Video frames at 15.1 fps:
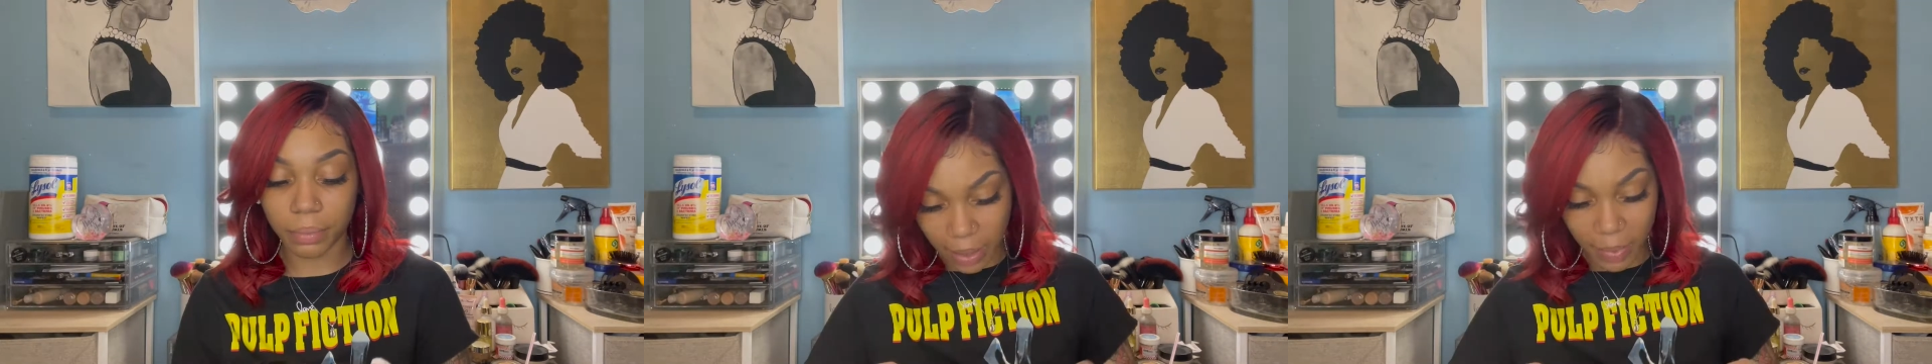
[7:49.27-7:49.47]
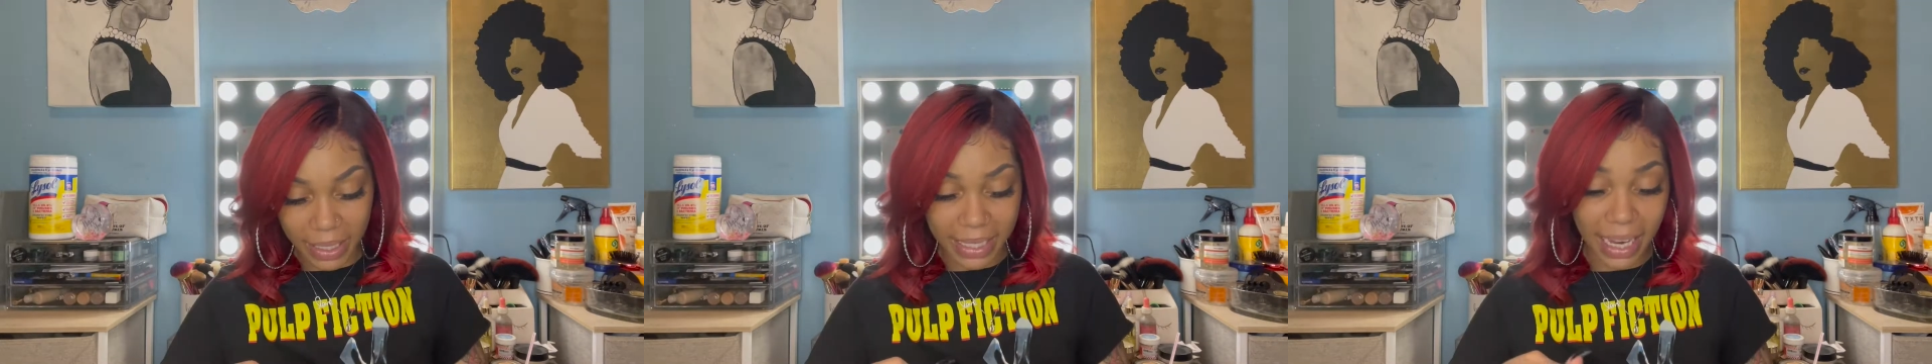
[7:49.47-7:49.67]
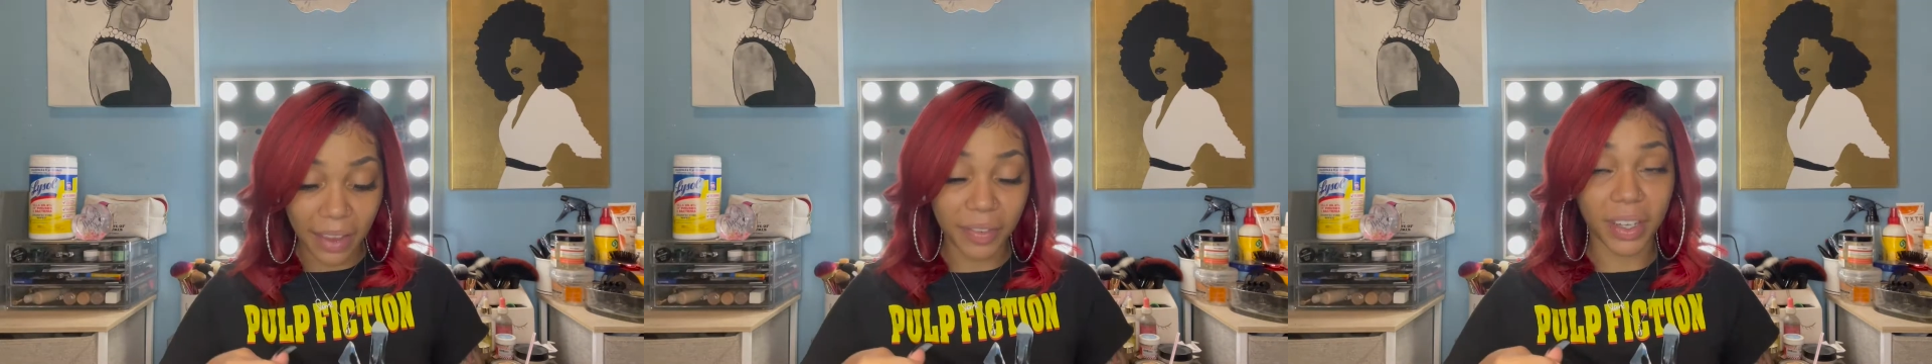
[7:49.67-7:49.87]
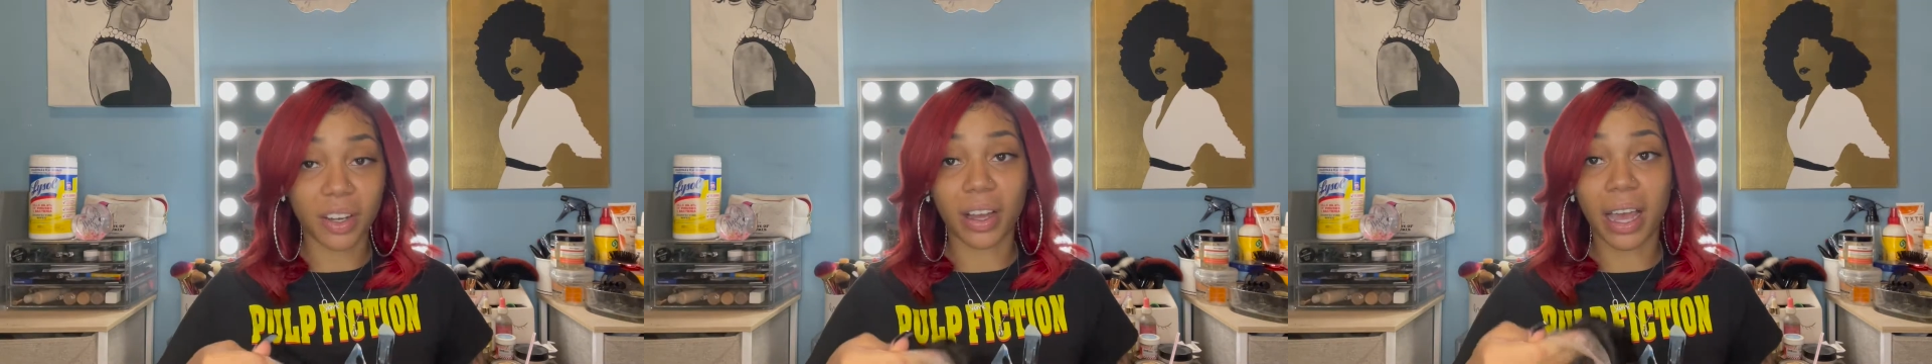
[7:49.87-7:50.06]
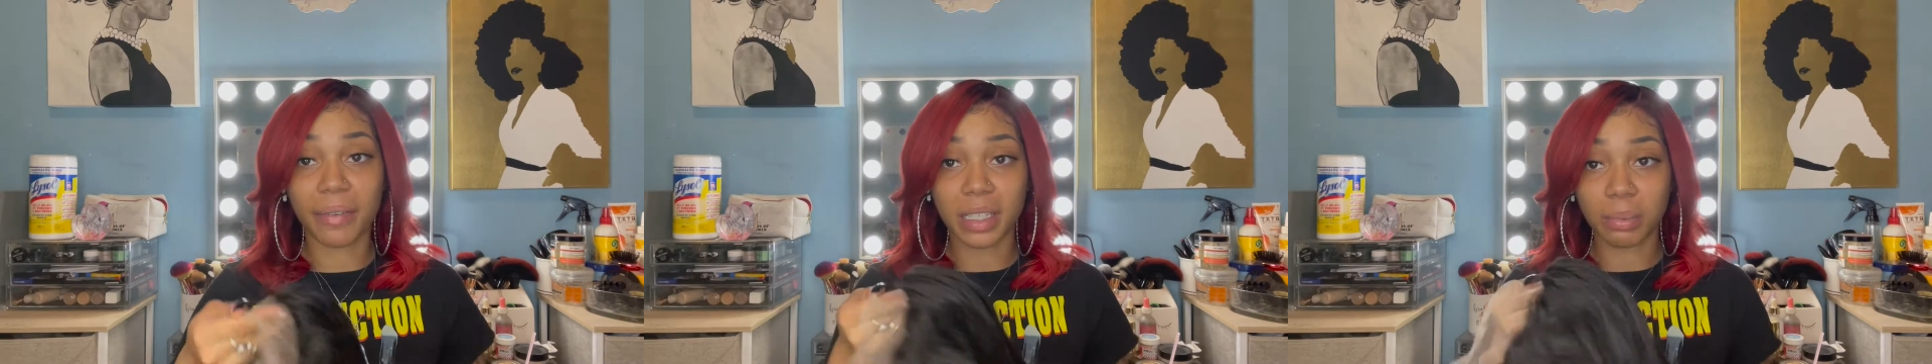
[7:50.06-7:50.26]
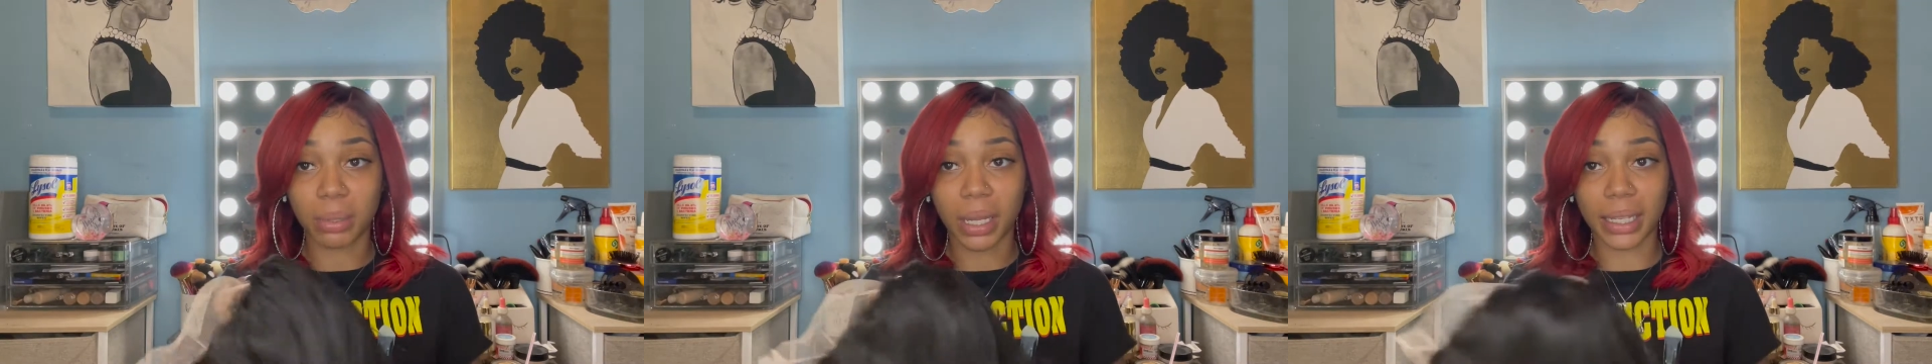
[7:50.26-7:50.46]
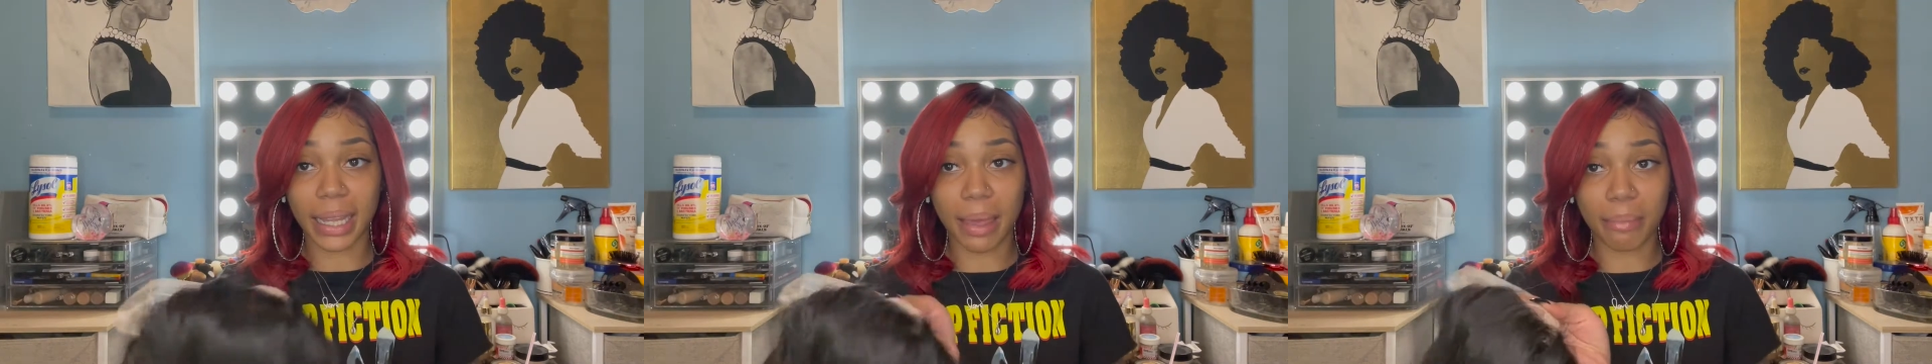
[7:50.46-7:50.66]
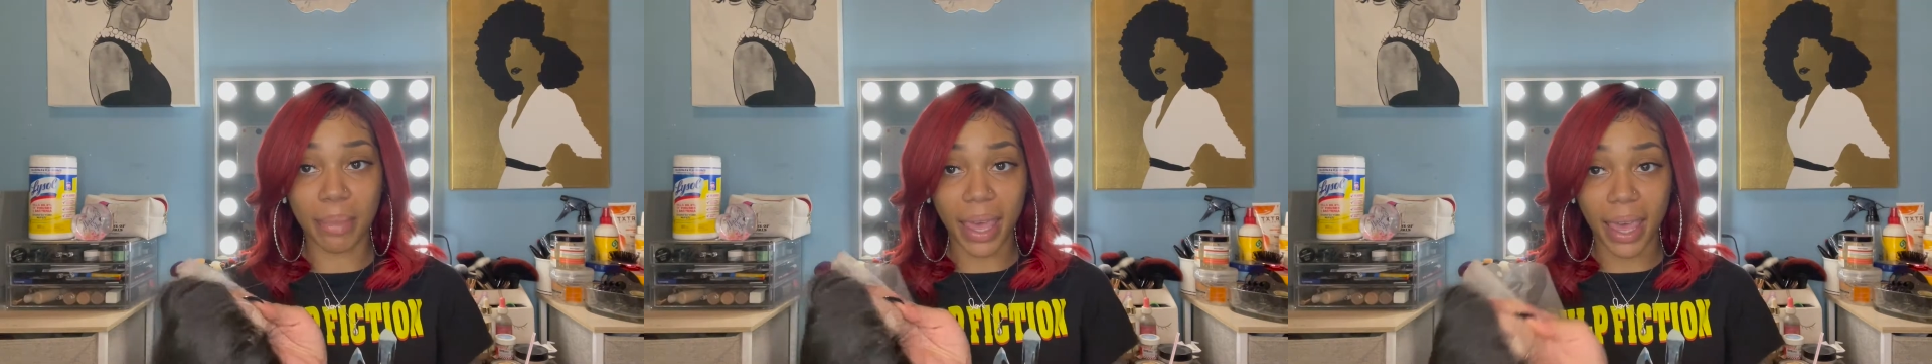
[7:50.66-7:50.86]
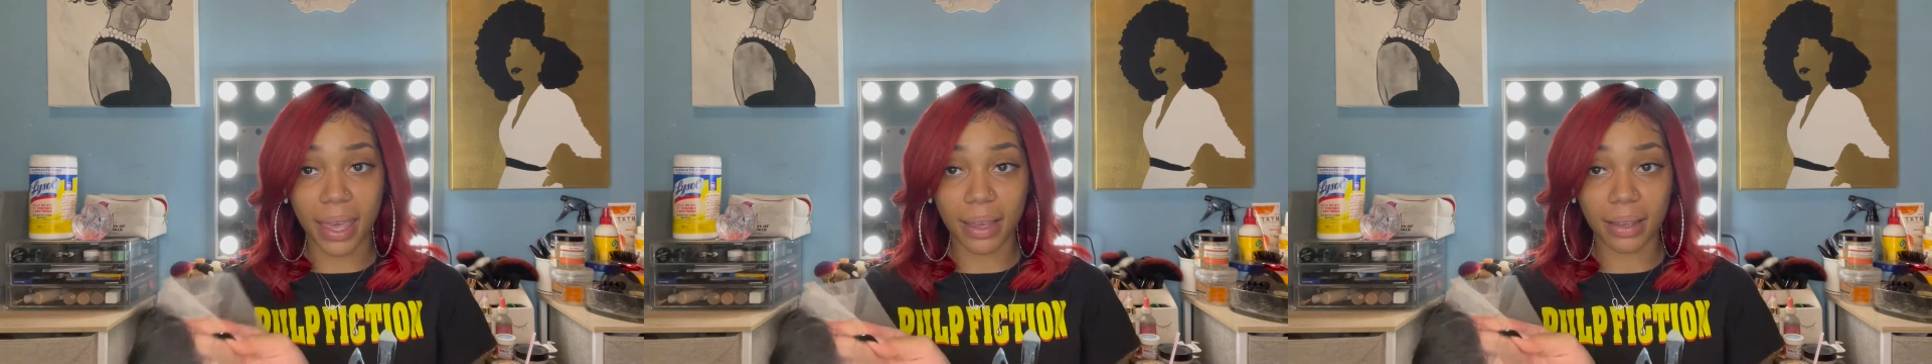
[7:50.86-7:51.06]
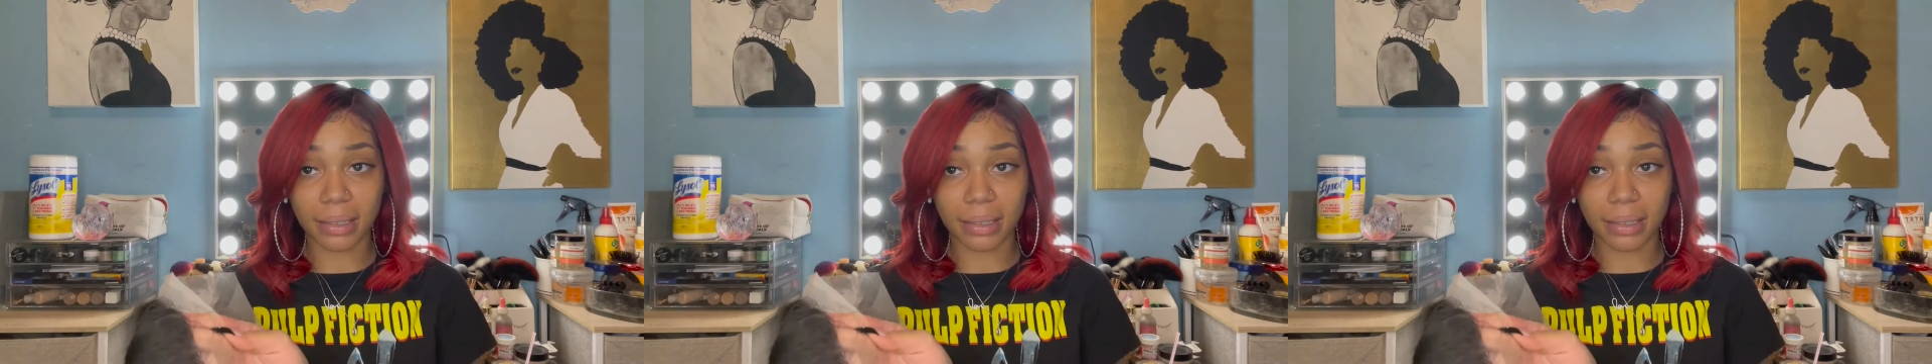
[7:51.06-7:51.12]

We definitely gonna have to pluck that back.